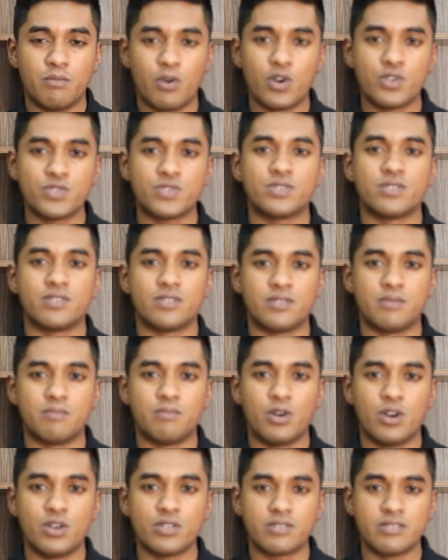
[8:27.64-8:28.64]
Both,
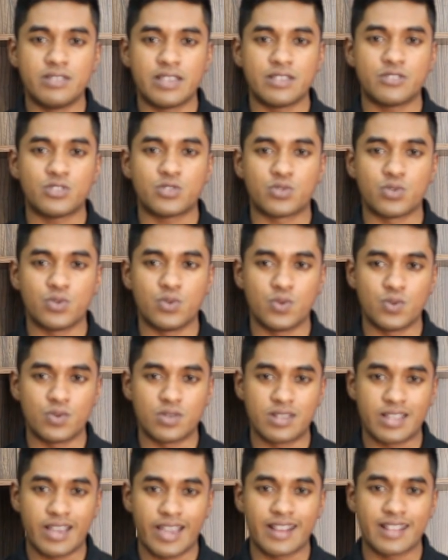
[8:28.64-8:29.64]
both these two
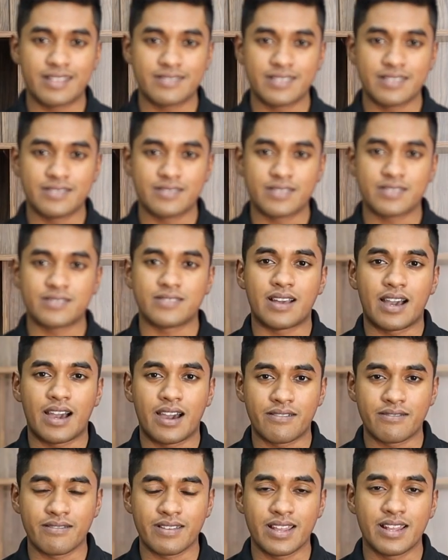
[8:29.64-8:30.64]
LiDAR sensors
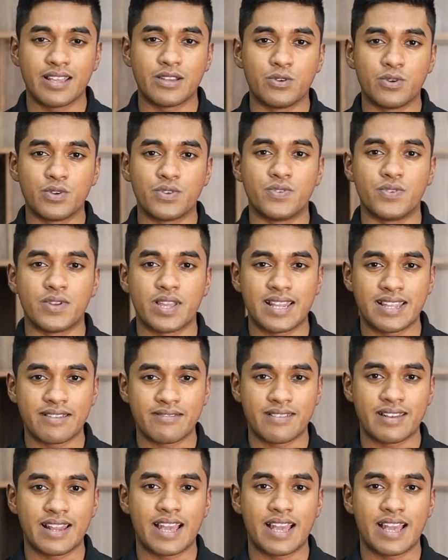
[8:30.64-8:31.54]
are really good, really